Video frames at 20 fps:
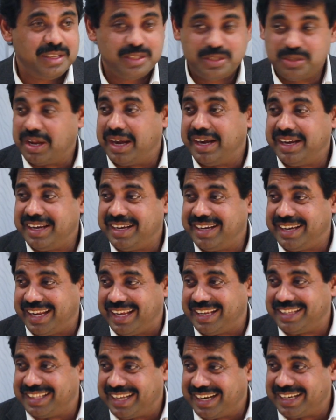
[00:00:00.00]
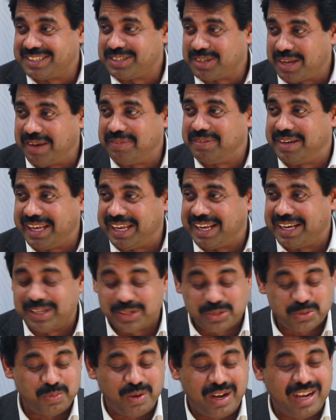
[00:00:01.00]
So I didn't take that. So I've taken
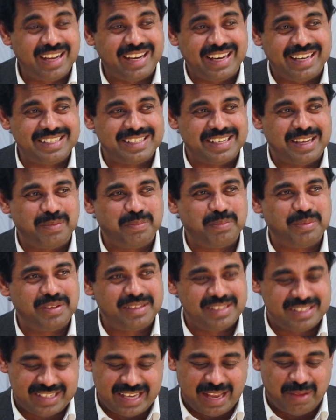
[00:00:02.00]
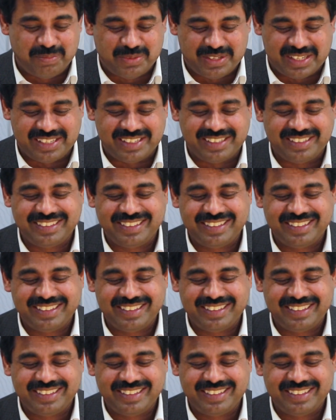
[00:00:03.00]
a smaller example, Samson.